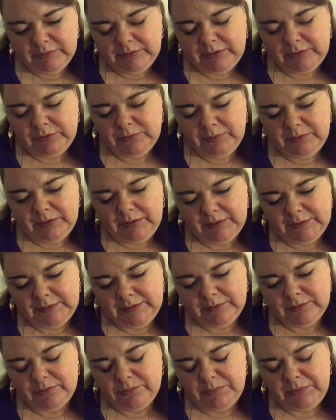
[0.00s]
That's something I
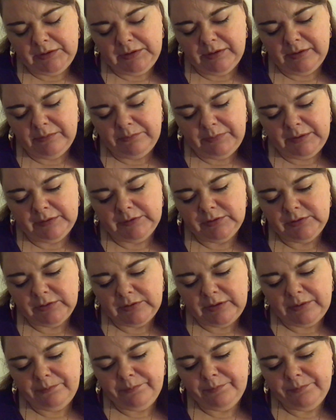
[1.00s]
said on me
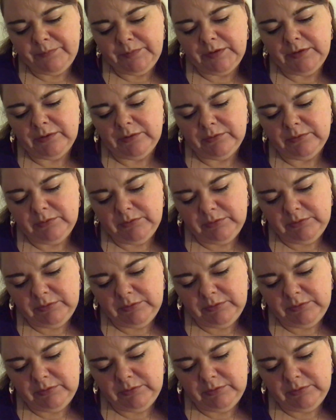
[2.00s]
Instagram, you know.